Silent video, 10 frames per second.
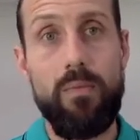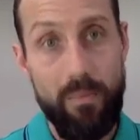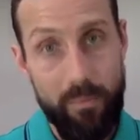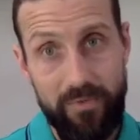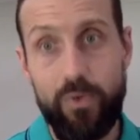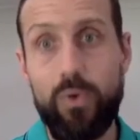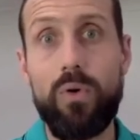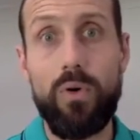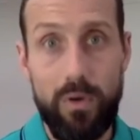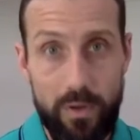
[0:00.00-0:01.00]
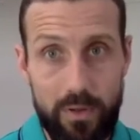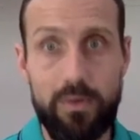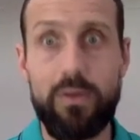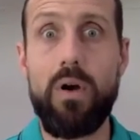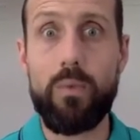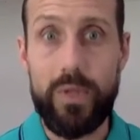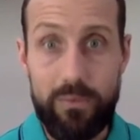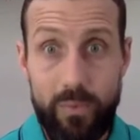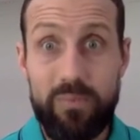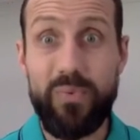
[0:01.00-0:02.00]
before long,
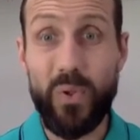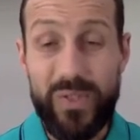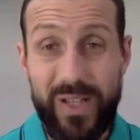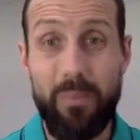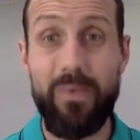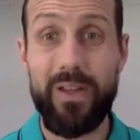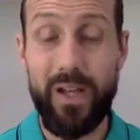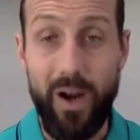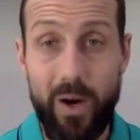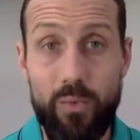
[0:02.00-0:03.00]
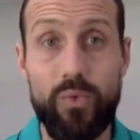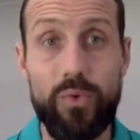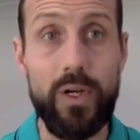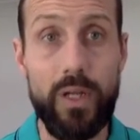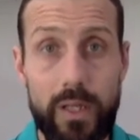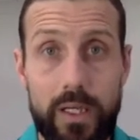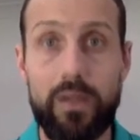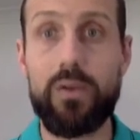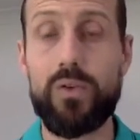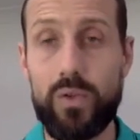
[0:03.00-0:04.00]
we built up, a
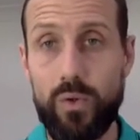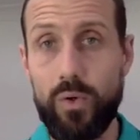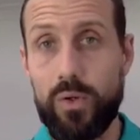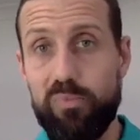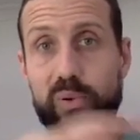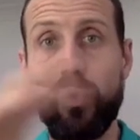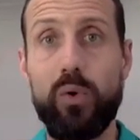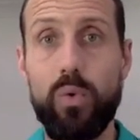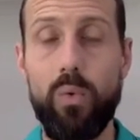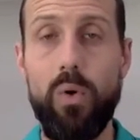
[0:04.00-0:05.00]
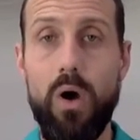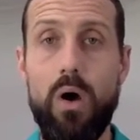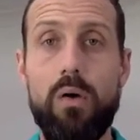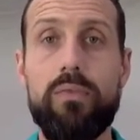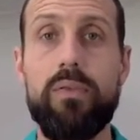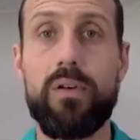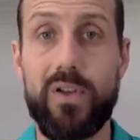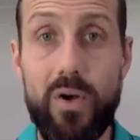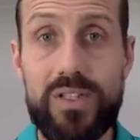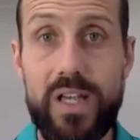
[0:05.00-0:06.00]
really good pool of
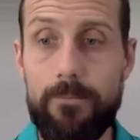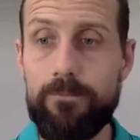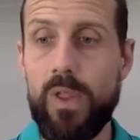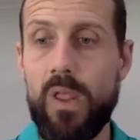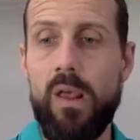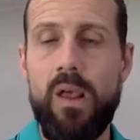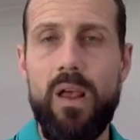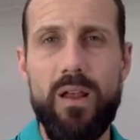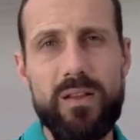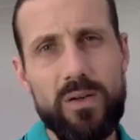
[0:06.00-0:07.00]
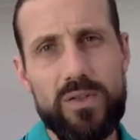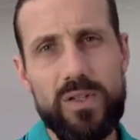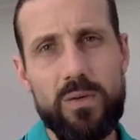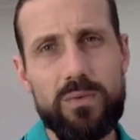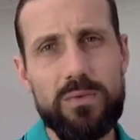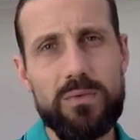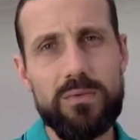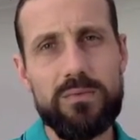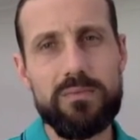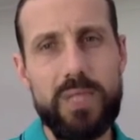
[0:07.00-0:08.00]
content. And then I was like, well,
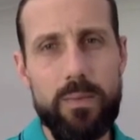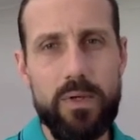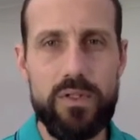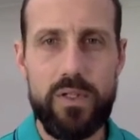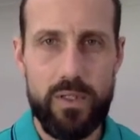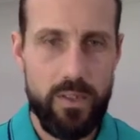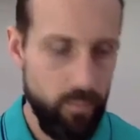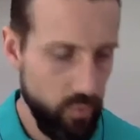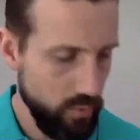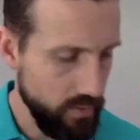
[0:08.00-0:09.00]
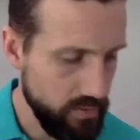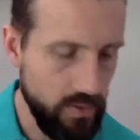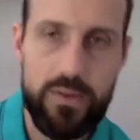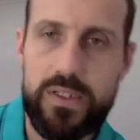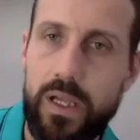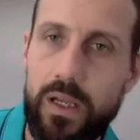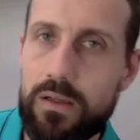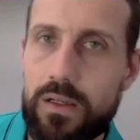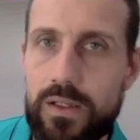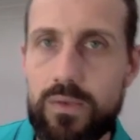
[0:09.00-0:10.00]
maybe I should actually put all this content
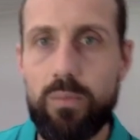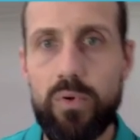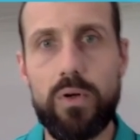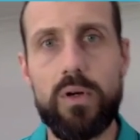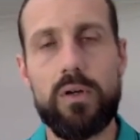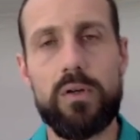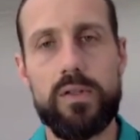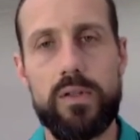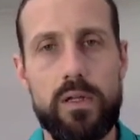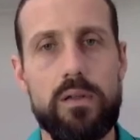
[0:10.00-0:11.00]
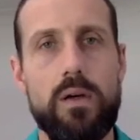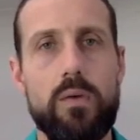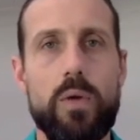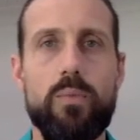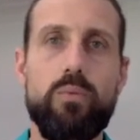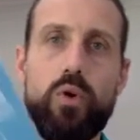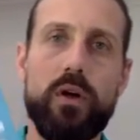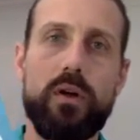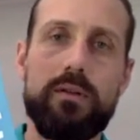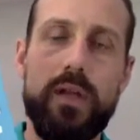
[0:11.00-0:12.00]
into a book. So then I wrote my book,
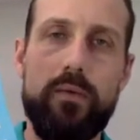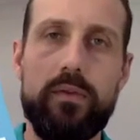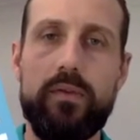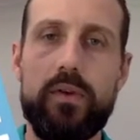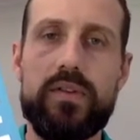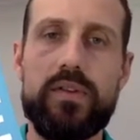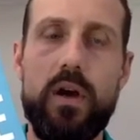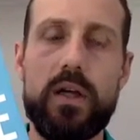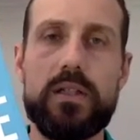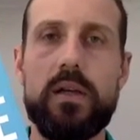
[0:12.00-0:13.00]
Love at First Sight.